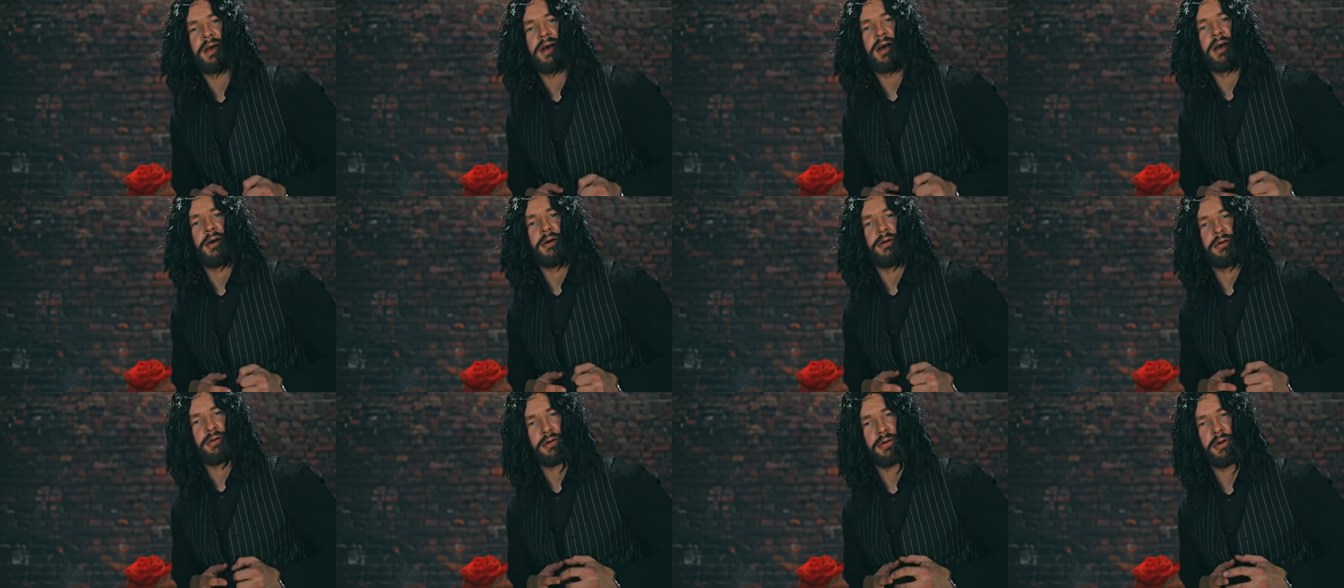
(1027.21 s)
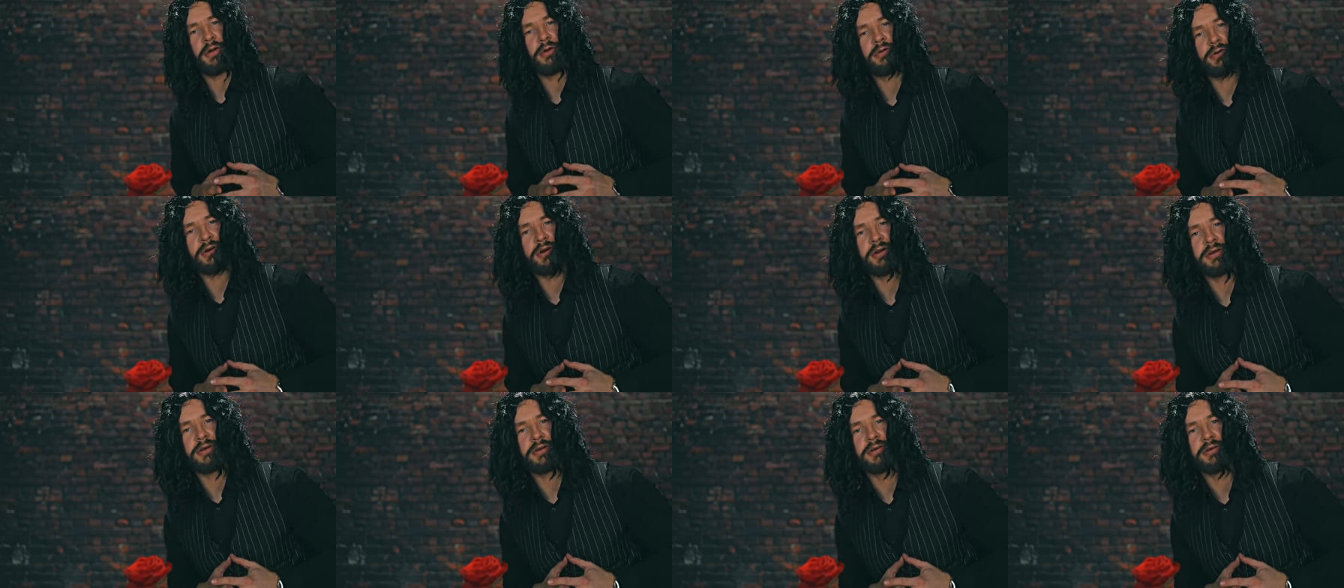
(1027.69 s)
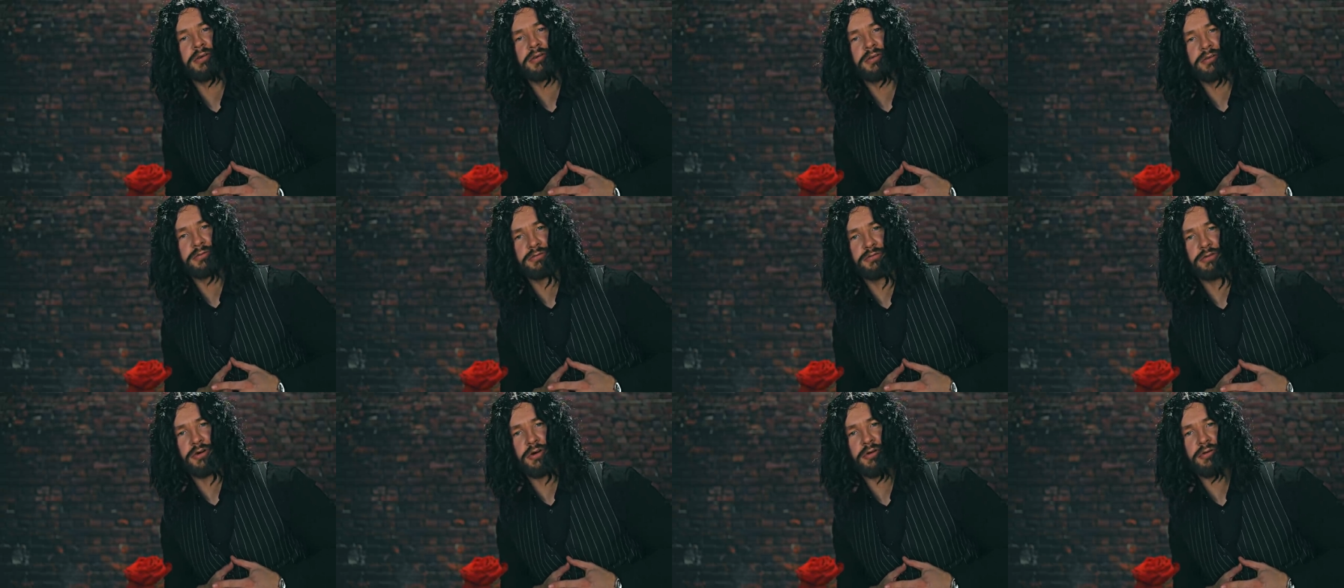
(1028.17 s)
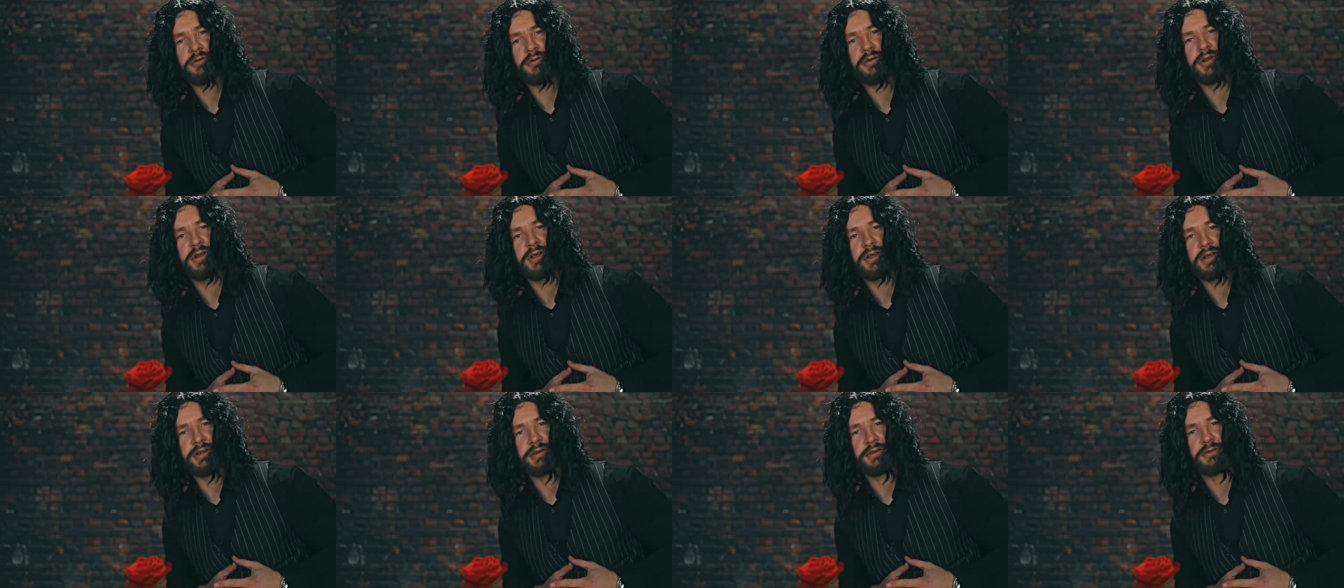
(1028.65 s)
our locally grown
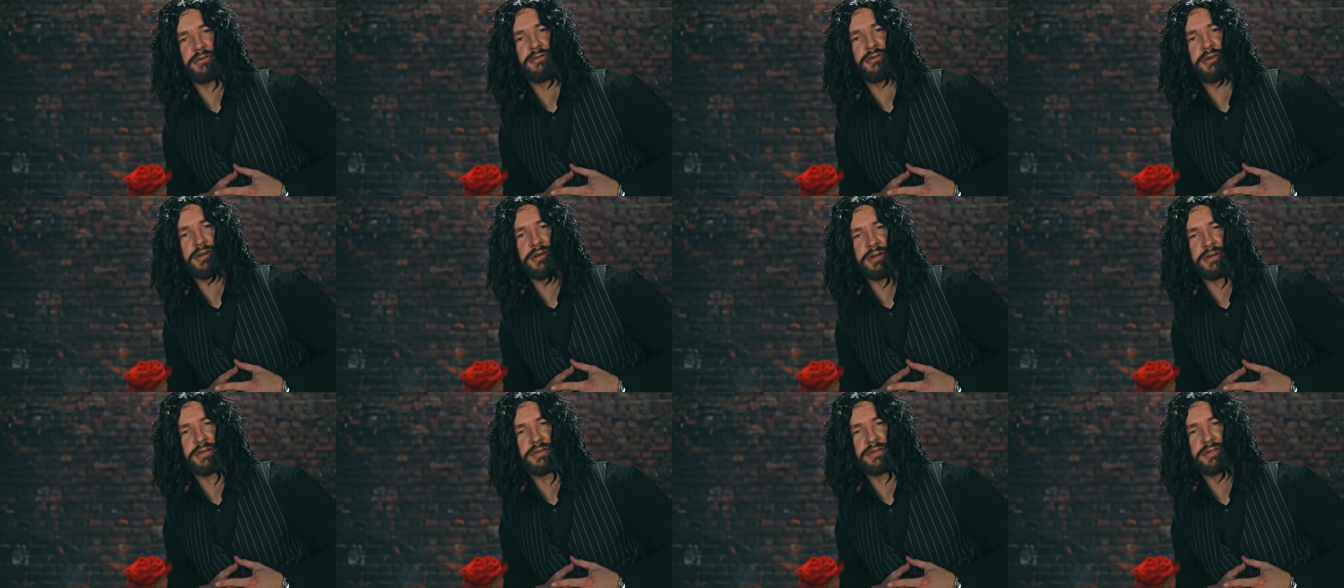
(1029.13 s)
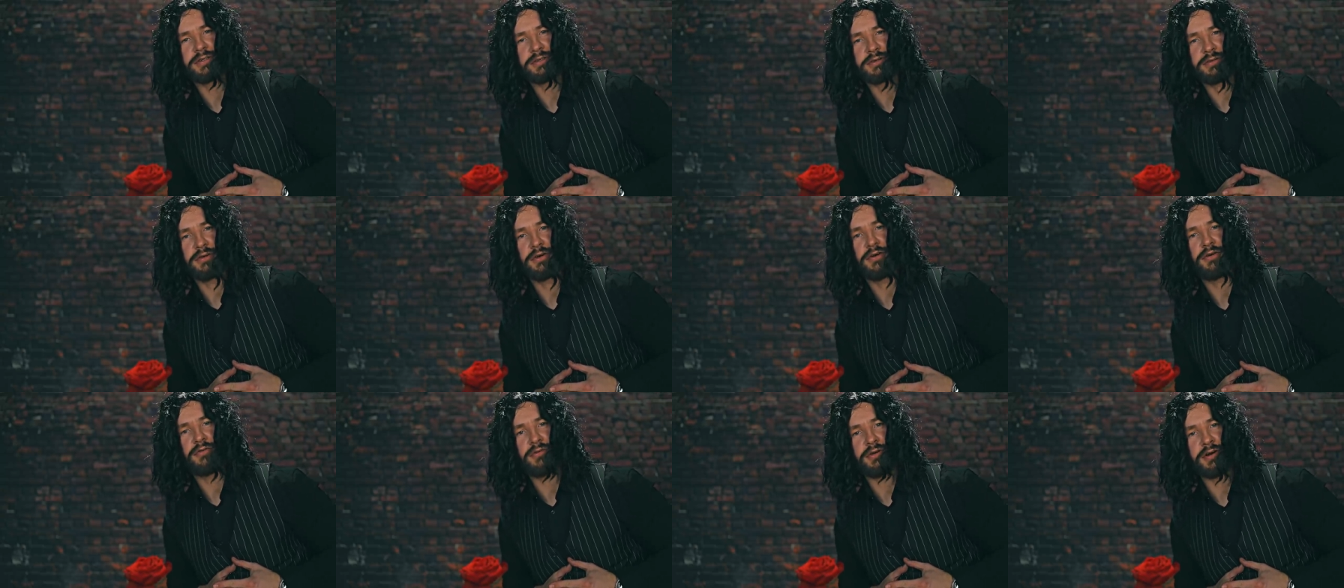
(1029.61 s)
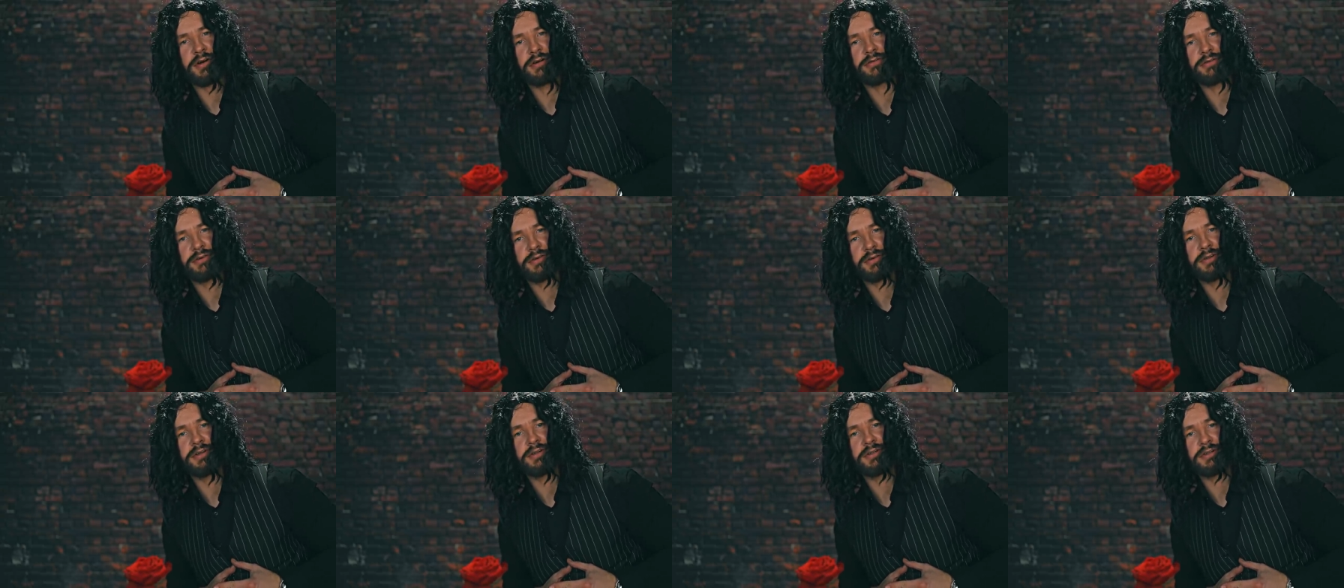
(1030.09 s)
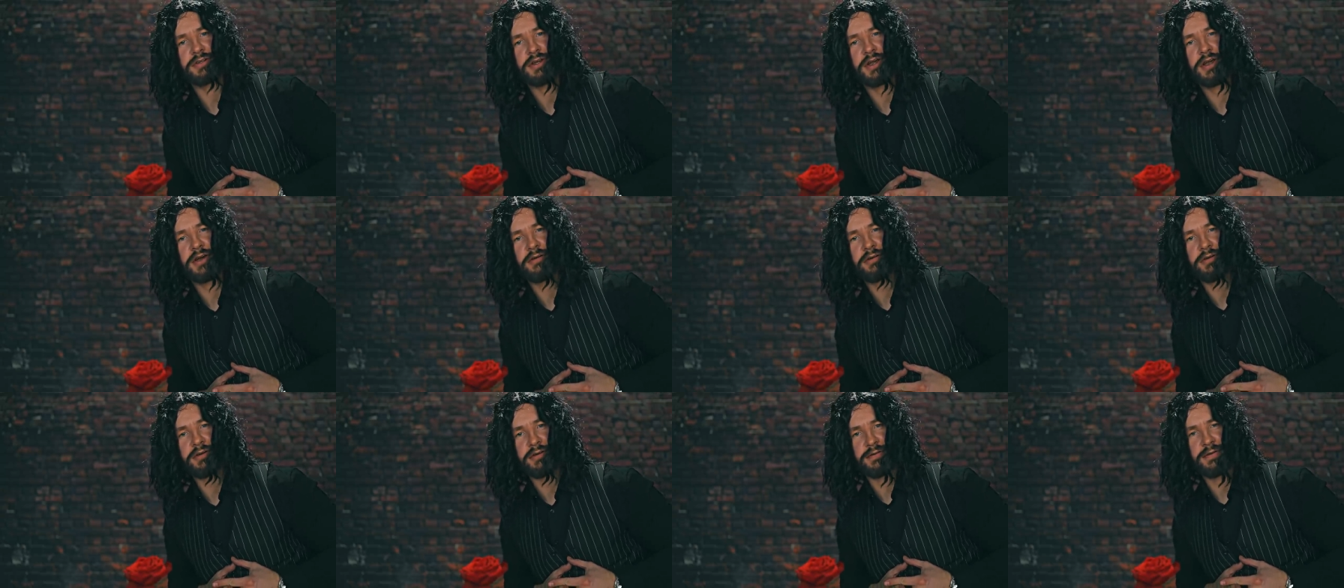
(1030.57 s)
ingredients around this
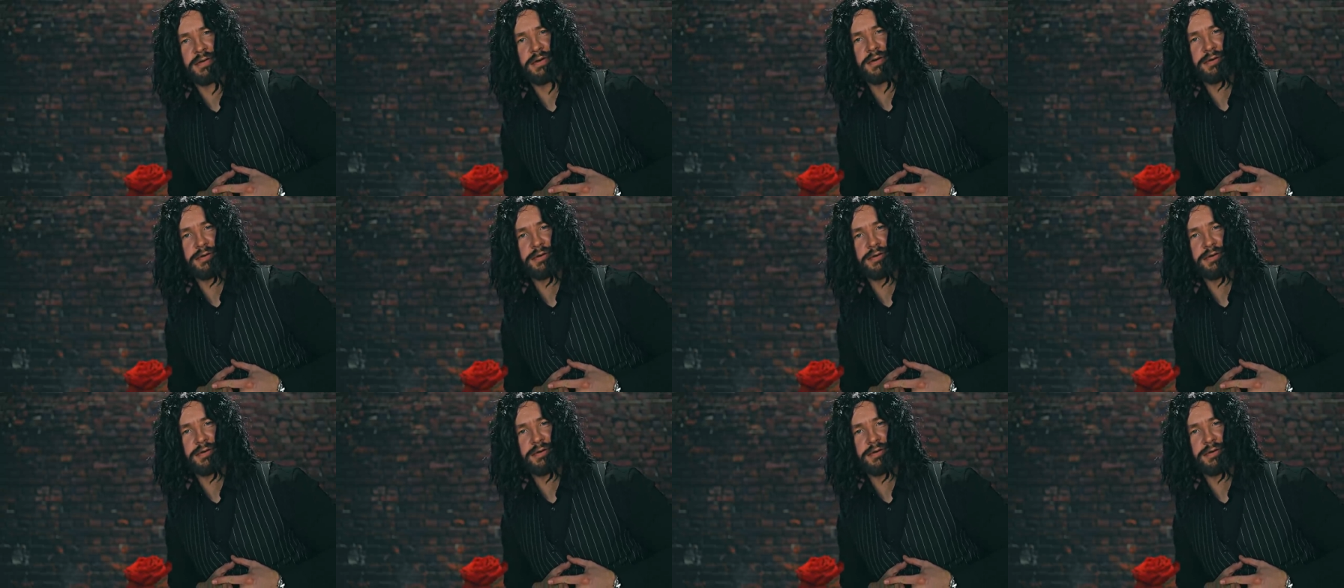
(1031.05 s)
area.